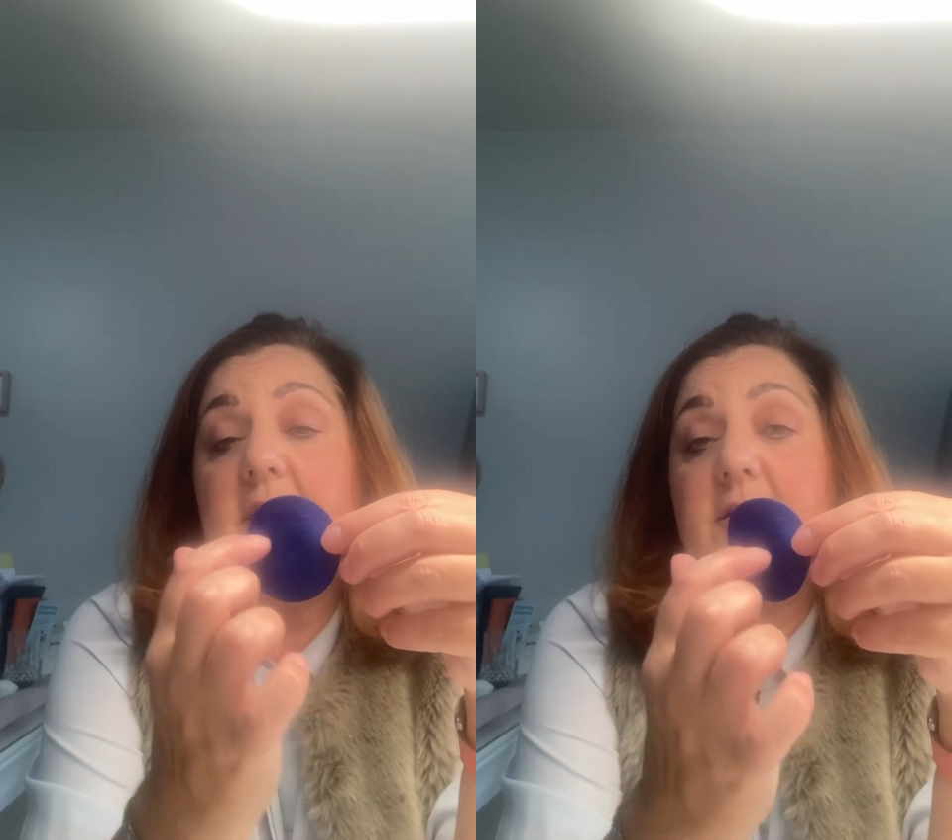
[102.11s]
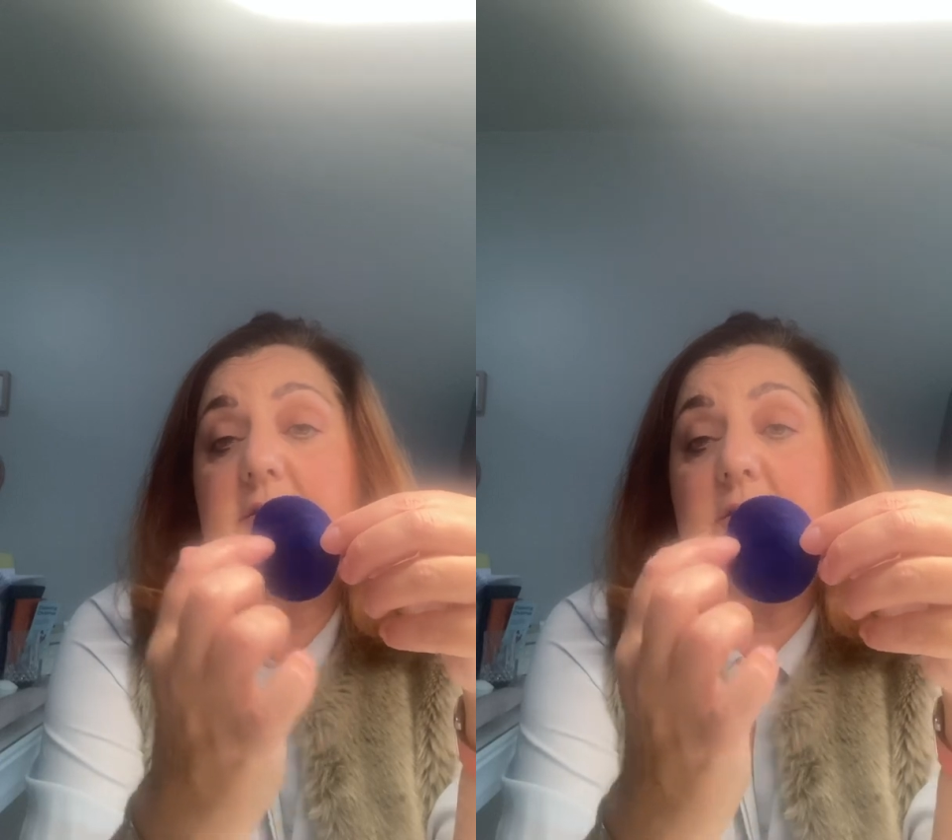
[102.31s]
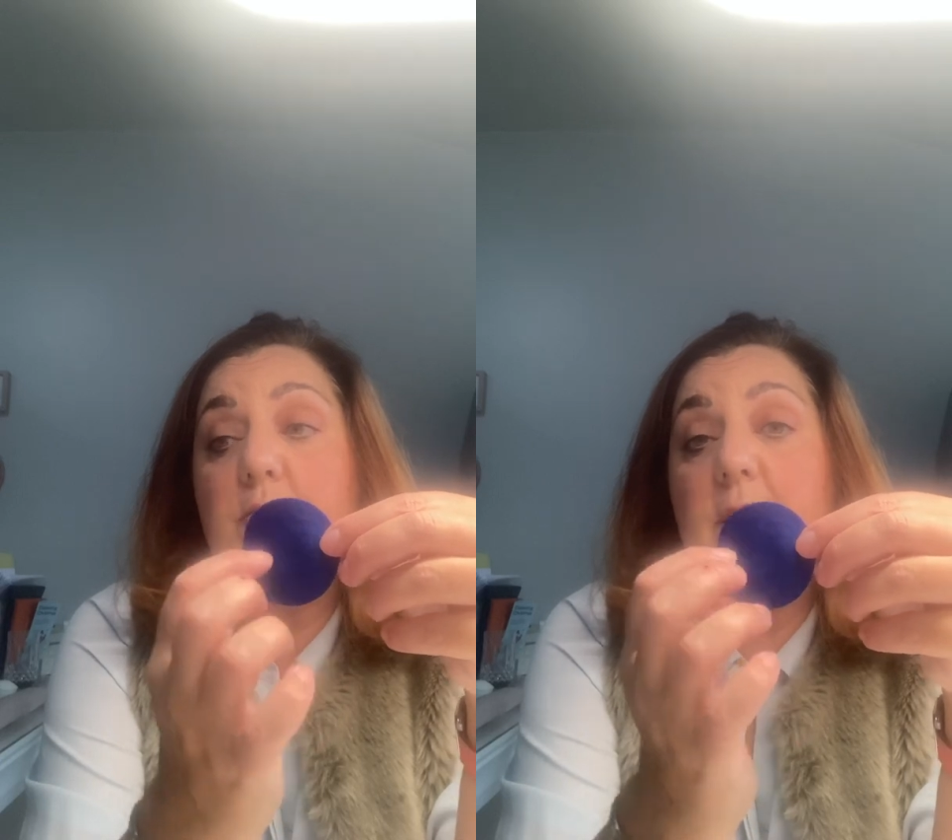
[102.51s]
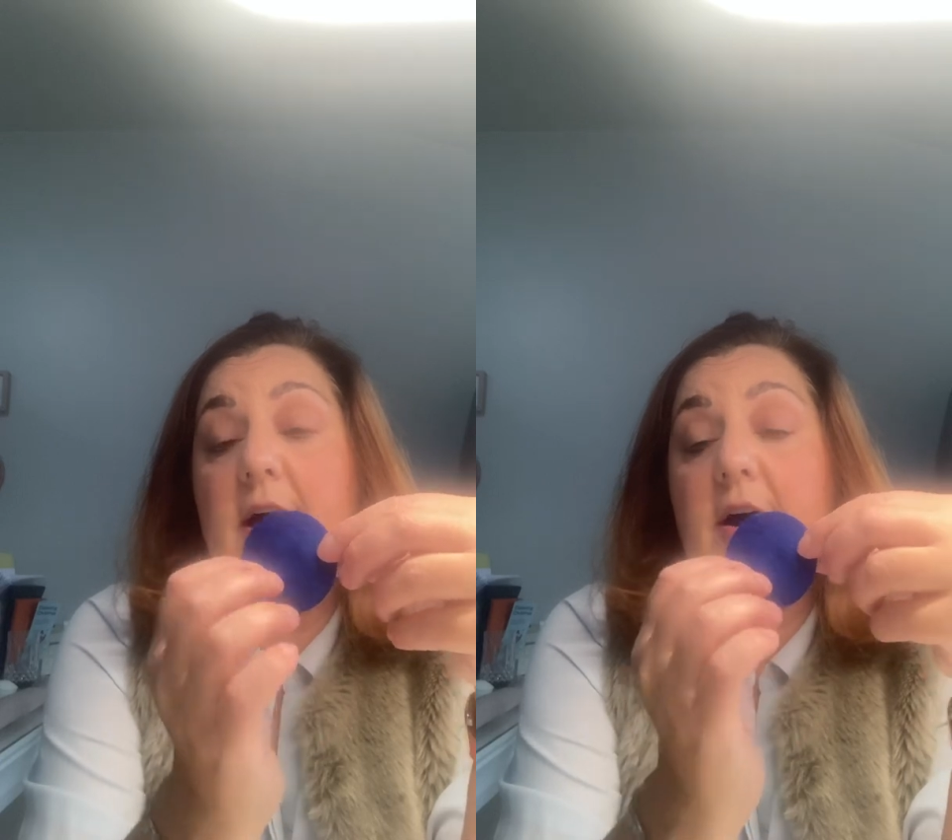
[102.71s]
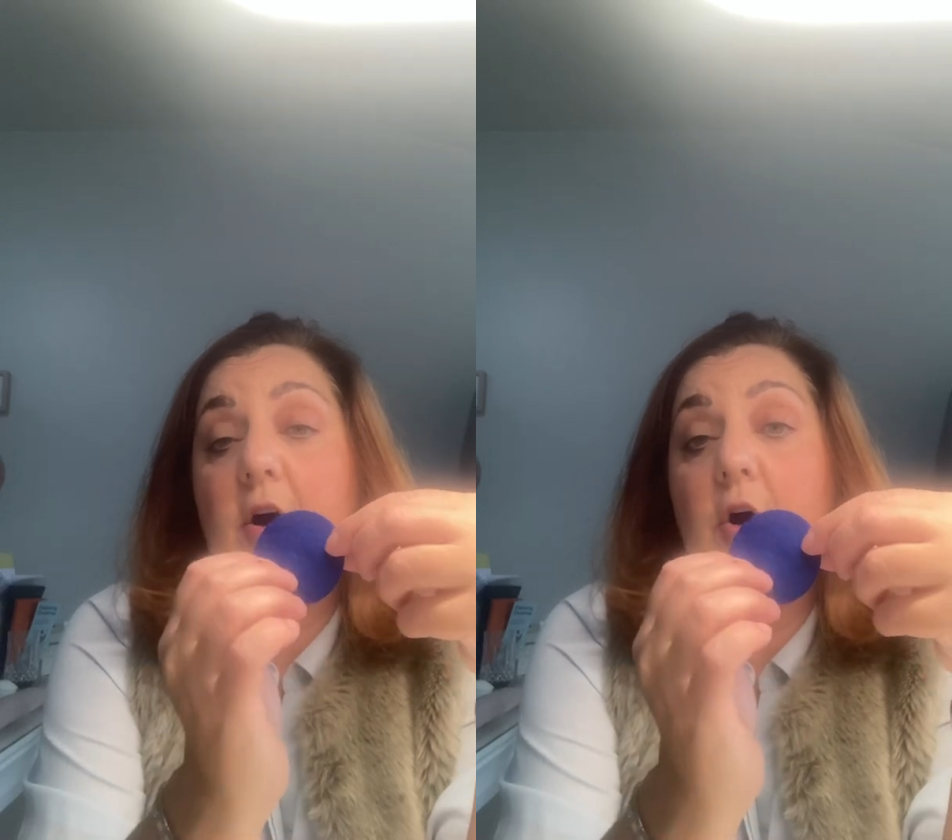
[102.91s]

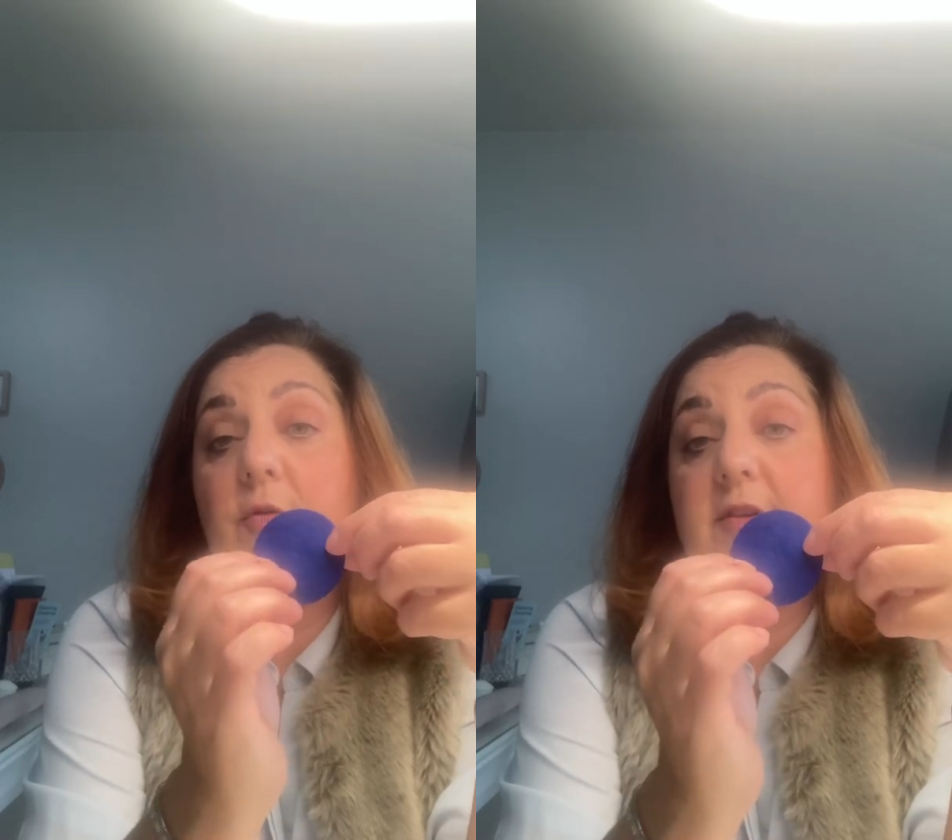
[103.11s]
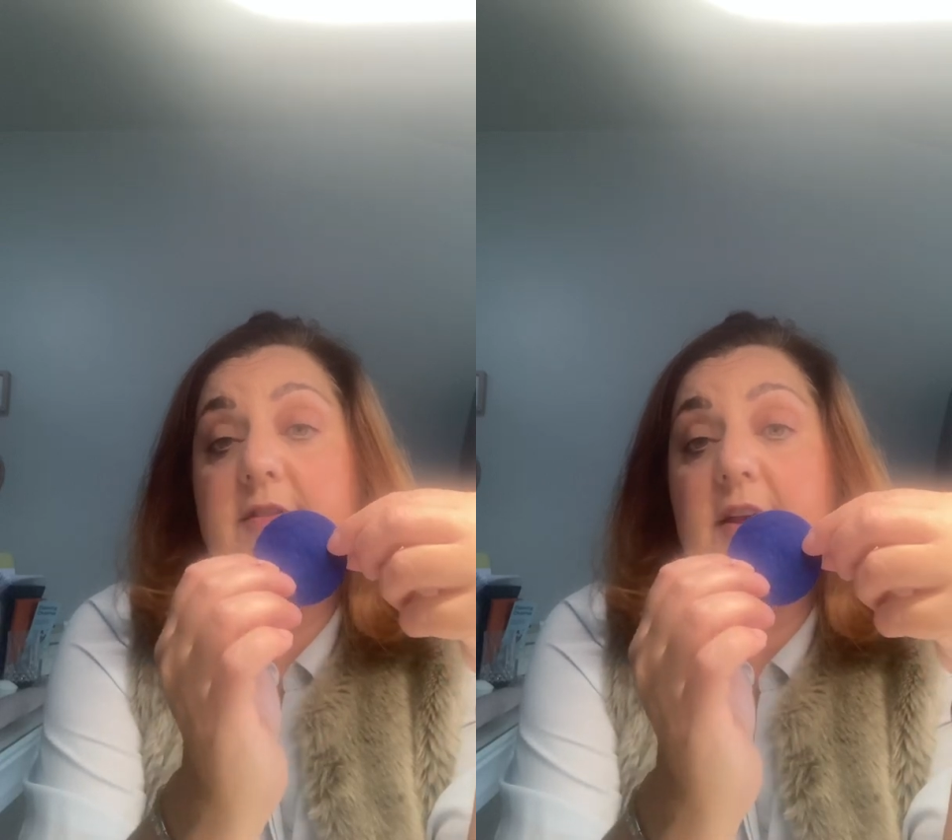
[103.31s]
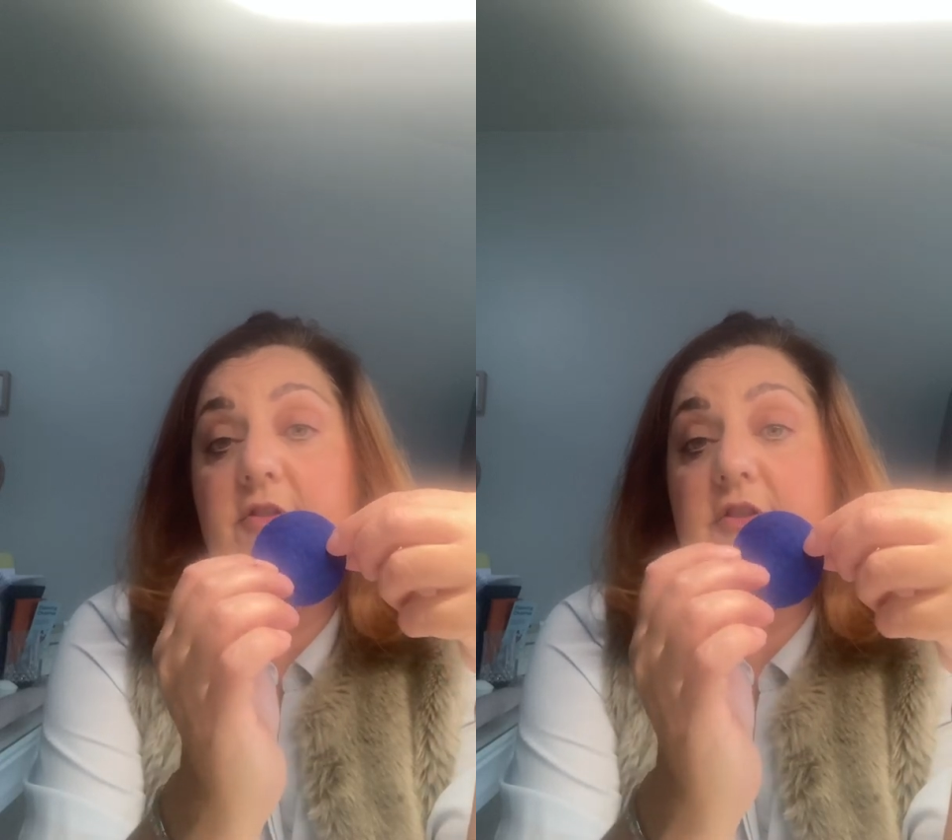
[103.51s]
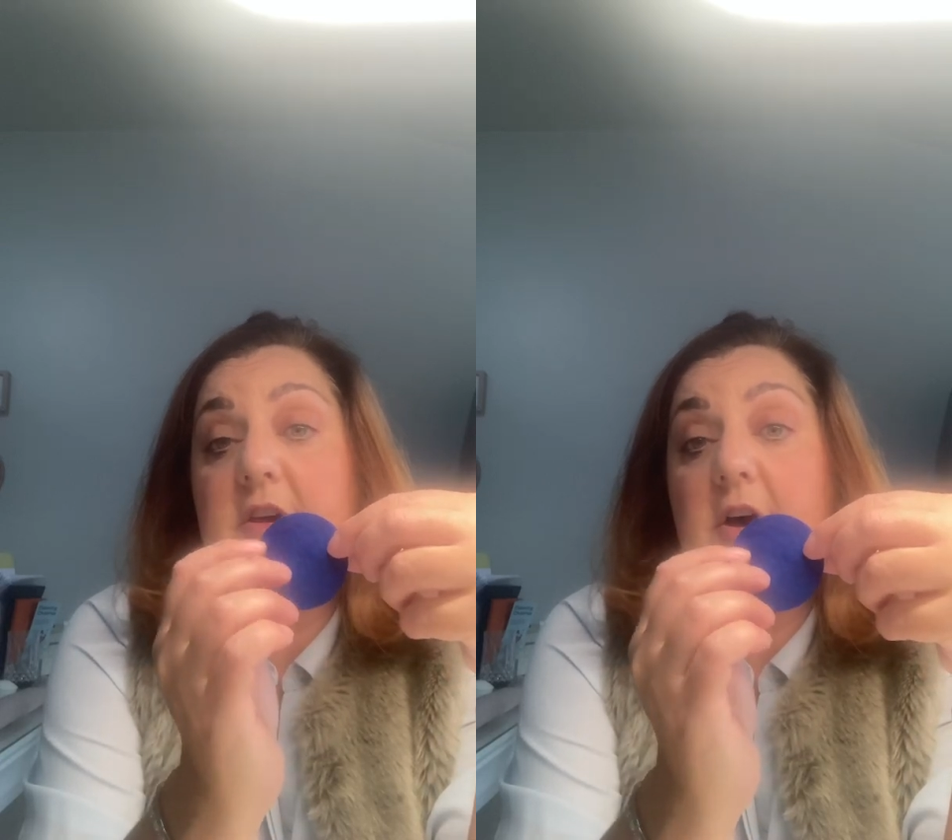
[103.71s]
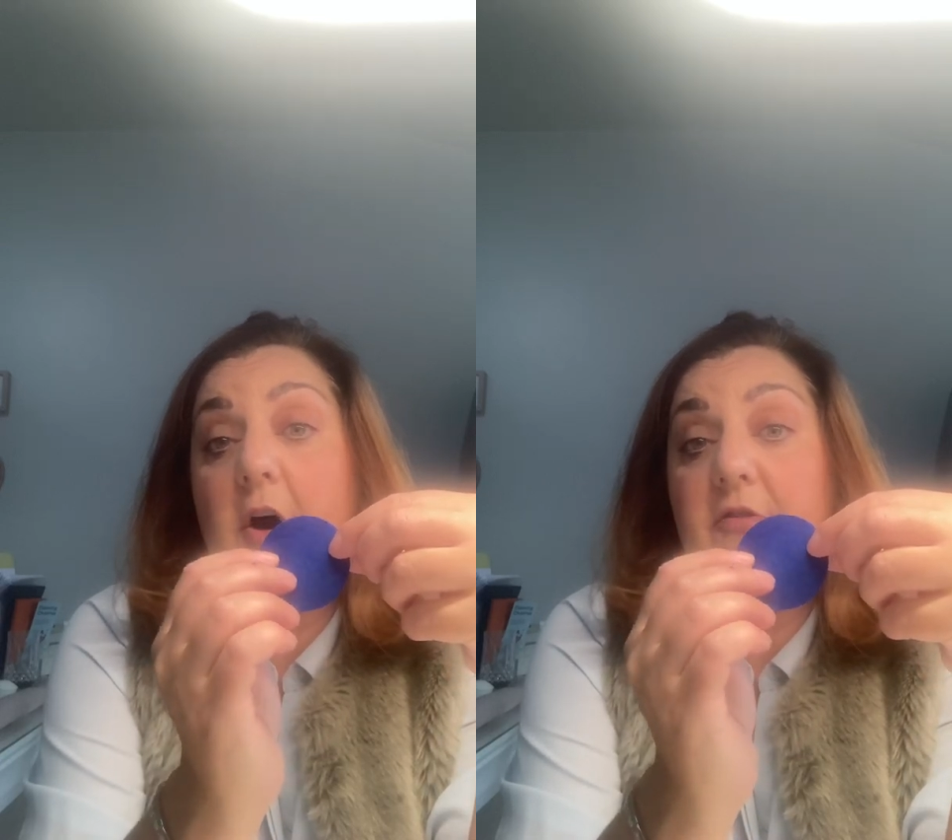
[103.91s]
somewhere on the
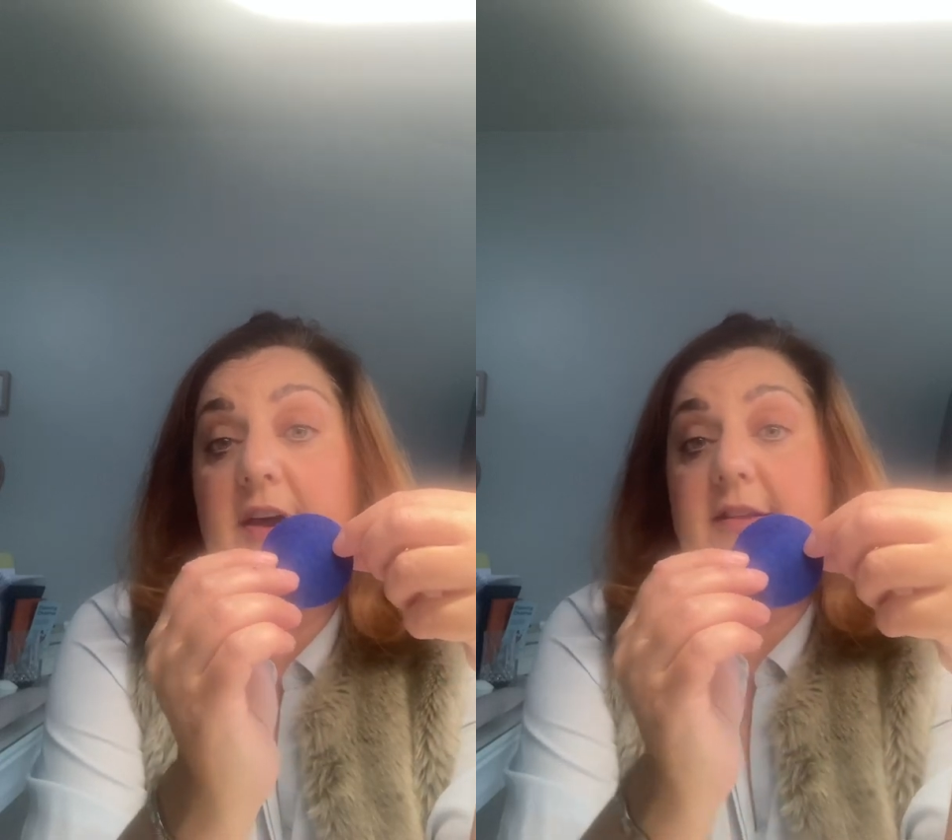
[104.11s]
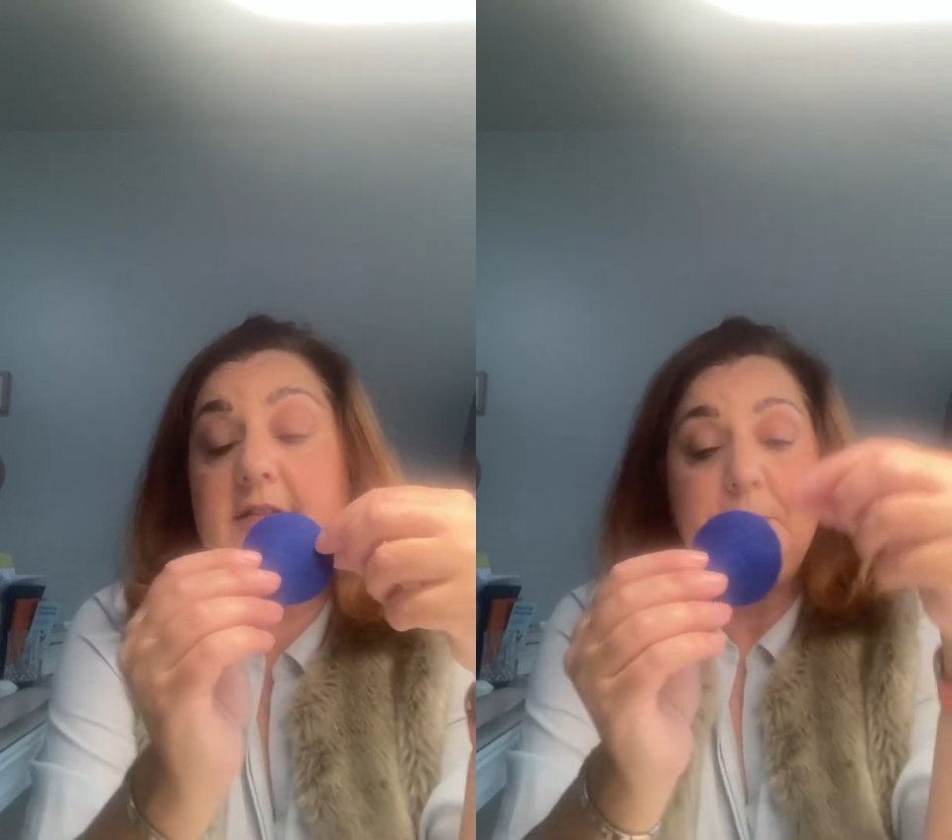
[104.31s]
centre of it.